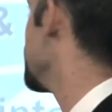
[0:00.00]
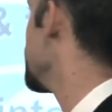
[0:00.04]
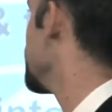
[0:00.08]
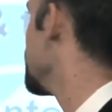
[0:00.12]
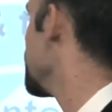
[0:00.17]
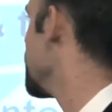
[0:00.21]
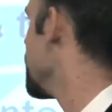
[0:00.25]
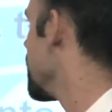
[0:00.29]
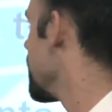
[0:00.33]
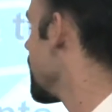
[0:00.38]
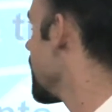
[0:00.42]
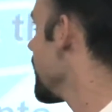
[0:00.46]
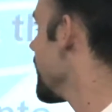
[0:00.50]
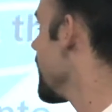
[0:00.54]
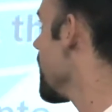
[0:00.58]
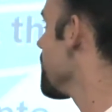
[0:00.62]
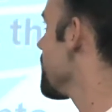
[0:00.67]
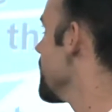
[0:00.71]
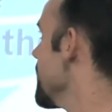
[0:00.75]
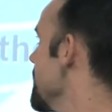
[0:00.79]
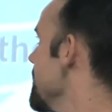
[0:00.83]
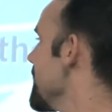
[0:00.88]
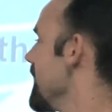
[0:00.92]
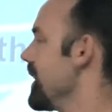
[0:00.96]
and kind of
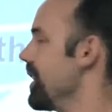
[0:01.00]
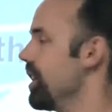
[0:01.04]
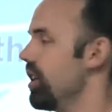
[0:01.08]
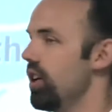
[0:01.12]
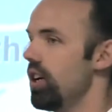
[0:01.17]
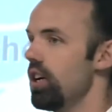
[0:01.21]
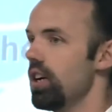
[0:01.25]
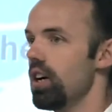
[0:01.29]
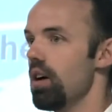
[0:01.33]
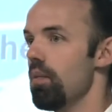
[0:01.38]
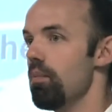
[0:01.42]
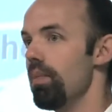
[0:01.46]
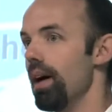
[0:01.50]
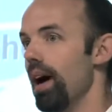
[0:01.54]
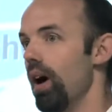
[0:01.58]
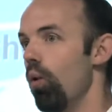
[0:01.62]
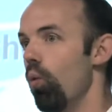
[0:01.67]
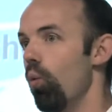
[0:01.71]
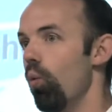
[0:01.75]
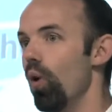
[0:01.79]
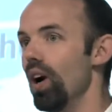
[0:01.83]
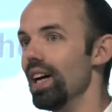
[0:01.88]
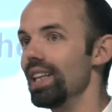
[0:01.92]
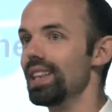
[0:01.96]
having a dialogue
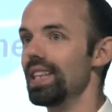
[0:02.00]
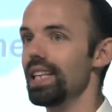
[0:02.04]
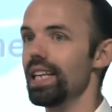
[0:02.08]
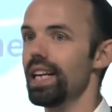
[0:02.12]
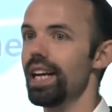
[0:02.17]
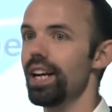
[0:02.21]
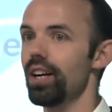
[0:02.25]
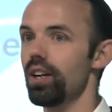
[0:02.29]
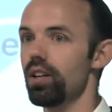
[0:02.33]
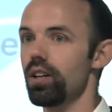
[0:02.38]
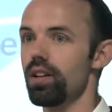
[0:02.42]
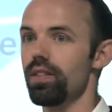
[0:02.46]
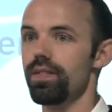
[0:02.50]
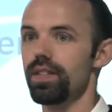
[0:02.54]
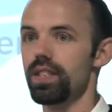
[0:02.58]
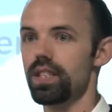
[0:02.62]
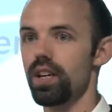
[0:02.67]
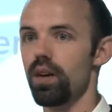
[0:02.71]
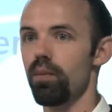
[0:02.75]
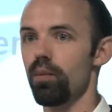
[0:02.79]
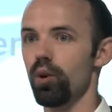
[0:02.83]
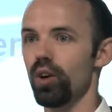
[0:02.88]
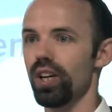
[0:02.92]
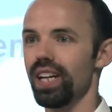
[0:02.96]
about what the narrative
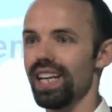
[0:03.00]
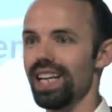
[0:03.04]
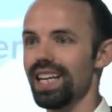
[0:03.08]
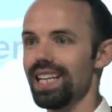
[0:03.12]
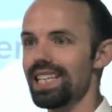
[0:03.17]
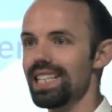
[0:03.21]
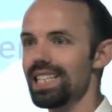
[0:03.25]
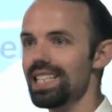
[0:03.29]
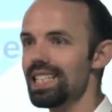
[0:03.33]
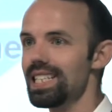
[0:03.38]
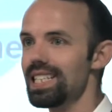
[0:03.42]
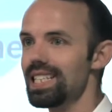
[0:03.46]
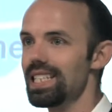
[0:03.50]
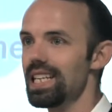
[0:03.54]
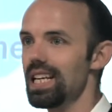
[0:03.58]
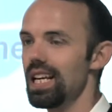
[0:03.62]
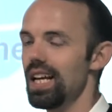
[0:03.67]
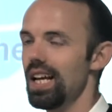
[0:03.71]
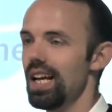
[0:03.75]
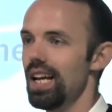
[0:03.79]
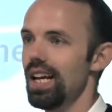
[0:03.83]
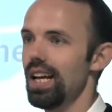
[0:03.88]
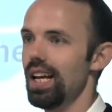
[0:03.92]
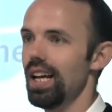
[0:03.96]
summary is
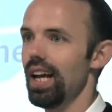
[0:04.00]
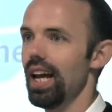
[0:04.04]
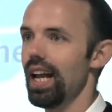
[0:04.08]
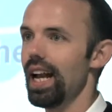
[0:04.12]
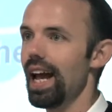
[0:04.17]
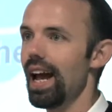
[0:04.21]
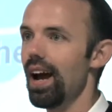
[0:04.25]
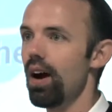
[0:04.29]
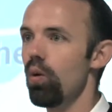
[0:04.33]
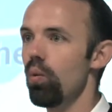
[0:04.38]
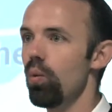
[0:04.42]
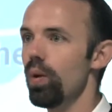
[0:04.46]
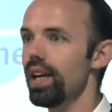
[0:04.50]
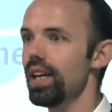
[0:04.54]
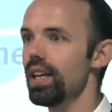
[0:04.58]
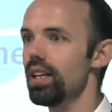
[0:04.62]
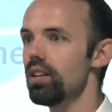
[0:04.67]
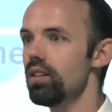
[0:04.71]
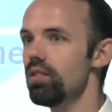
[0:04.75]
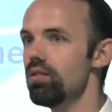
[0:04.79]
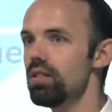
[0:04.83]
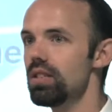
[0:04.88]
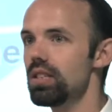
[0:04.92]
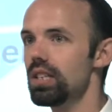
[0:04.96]
and how we
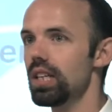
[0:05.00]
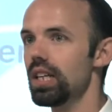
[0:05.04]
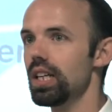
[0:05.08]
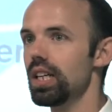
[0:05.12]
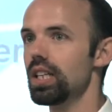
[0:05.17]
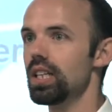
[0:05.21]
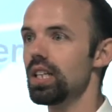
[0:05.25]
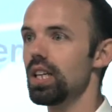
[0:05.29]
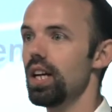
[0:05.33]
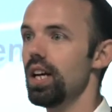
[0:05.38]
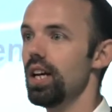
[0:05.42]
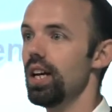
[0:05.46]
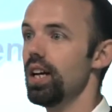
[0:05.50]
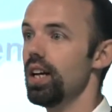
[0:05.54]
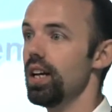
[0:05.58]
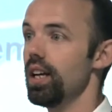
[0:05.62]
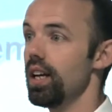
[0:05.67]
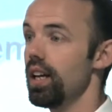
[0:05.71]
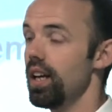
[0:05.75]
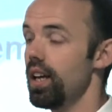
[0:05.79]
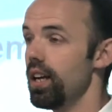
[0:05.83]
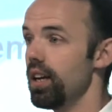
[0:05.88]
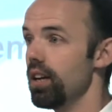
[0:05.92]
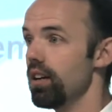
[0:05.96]
use it
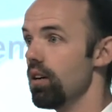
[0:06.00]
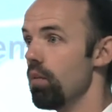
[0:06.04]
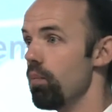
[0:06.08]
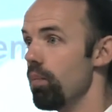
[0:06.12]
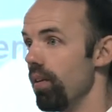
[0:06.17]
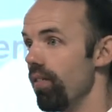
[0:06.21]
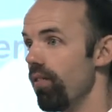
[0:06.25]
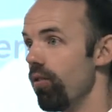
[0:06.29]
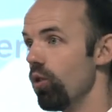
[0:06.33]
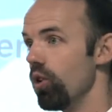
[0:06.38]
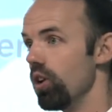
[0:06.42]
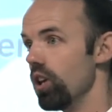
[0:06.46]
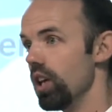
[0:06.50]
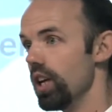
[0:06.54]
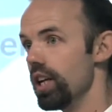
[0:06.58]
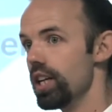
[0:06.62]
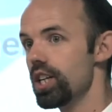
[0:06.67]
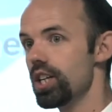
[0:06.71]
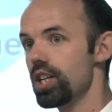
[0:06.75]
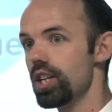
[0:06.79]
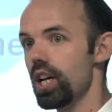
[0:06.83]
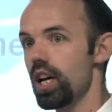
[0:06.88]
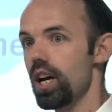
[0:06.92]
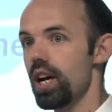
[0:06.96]
here before
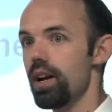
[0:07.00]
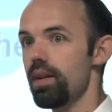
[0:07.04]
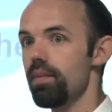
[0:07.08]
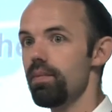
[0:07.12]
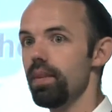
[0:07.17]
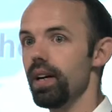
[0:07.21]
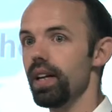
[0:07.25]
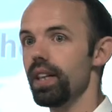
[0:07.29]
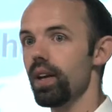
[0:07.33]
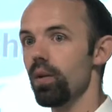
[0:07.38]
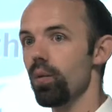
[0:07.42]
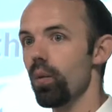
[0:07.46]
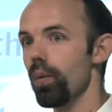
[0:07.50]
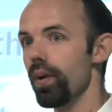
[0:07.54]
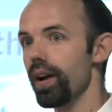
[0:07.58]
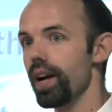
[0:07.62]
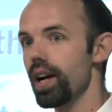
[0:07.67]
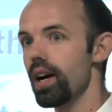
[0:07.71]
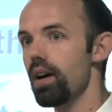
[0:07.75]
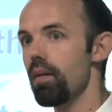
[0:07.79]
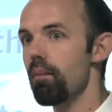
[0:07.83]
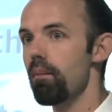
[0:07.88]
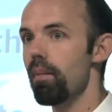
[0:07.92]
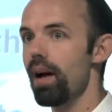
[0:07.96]
lunchtime. And then when we
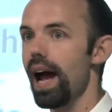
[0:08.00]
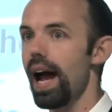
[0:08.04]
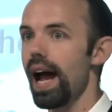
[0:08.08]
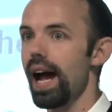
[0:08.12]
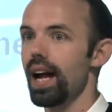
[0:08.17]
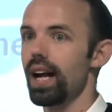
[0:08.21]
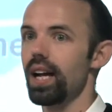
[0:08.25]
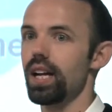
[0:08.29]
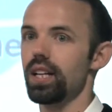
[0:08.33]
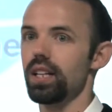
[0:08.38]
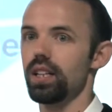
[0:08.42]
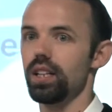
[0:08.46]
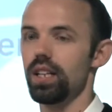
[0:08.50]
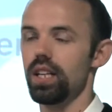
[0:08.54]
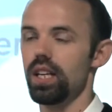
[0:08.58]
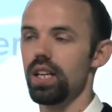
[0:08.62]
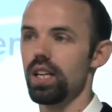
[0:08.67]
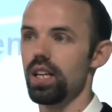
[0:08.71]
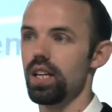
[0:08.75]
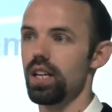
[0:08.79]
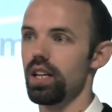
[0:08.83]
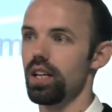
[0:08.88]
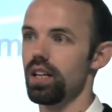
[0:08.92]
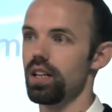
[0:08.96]
come back,
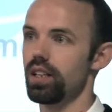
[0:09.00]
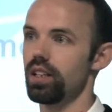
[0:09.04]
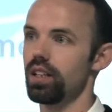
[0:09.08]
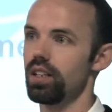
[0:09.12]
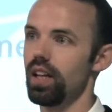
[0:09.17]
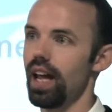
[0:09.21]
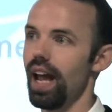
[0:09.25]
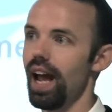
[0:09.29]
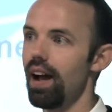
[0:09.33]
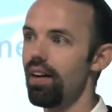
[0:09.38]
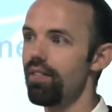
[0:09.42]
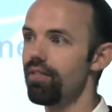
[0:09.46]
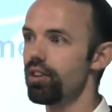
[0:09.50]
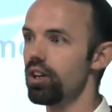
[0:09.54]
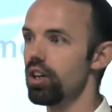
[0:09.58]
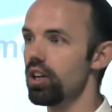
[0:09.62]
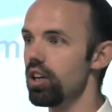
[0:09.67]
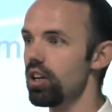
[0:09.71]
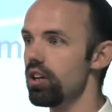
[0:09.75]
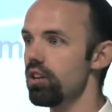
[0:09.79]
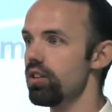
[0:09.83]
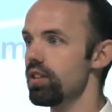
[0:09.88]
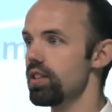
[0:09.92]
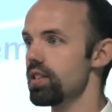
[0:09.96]
the
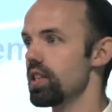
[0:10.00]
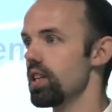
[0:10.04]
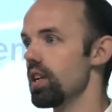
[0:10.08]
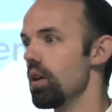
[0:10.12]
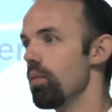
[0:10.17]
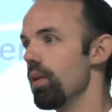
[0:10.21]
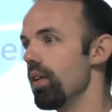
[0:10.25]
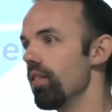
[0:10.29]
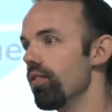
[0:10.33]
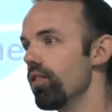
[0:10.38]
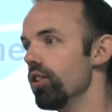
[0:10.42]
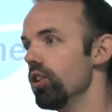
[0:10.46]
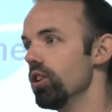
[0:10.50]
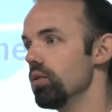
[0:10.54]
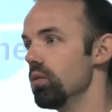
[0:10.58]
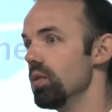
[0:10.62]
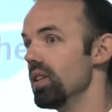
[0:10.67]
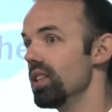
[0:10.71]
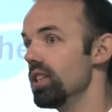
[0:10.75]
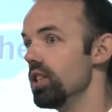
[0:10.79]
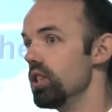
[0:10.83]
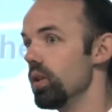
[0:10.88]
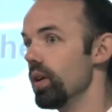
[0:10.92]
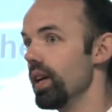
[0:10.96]
afternoon is going to be filled
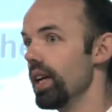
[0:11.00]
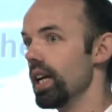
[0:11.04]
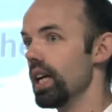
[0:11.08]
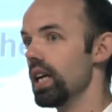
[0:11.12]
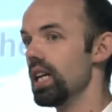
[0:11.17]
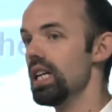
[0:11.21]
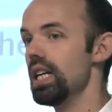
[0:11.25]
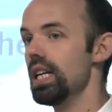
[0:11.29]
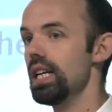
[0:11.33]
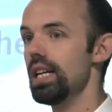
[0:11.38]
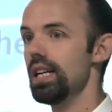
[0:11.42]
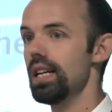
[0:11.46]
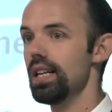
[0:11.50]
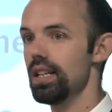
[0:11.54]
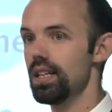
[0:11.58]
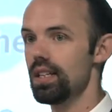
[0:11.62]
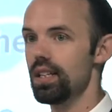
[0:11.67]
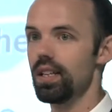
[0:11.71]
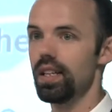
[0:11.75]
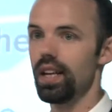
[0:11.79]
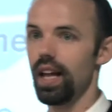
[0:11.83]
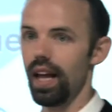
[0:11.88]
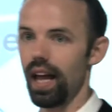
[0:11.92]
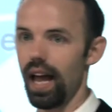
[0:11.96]
with doing
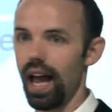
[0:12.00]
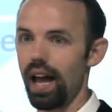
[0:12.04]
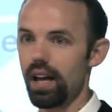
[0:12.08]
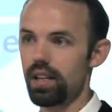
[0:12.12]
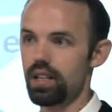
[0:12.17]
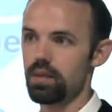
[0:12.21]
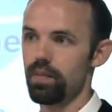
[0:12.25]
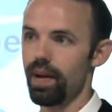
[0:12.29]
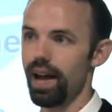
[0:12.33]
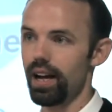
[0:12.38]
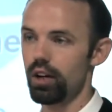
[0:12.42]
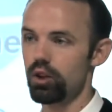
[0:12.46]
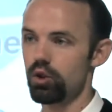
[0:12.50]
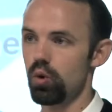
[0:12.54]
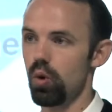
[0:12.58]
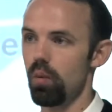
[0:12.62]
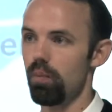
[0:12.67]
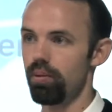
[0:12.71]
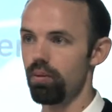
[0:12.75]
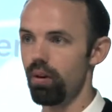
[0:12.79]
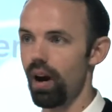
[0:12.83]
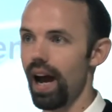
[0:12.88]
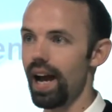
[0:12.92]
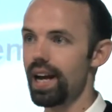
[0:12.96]
some actual
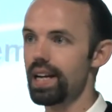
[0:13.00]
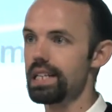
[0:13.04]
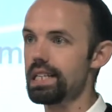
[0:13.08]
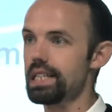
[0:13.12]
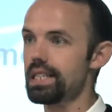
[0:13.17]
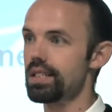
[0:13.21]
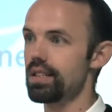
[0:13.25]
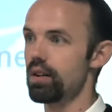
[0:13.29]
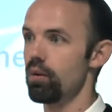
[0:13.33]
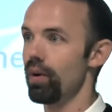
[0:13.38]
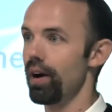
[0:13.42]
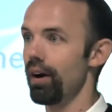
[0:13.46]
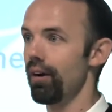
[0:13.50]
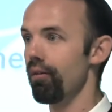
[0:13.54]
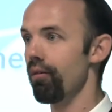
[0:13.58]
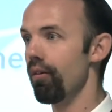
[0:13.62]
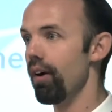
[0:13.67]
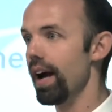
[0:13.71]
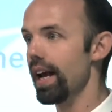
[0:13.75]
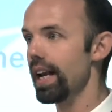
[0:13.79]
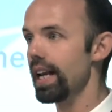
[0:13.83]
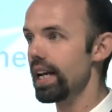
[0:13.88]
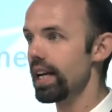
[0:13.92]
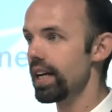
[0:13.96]
practice around
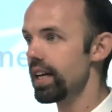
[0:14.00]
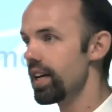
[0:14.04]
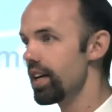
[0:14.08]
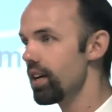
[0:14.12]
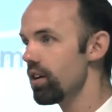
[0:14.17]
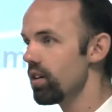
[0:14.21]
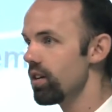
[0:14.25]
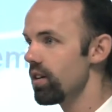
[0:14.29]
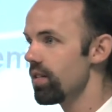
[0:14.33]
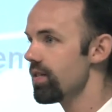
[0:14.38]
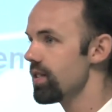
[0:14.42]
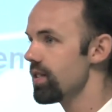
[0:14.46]
writing a narrative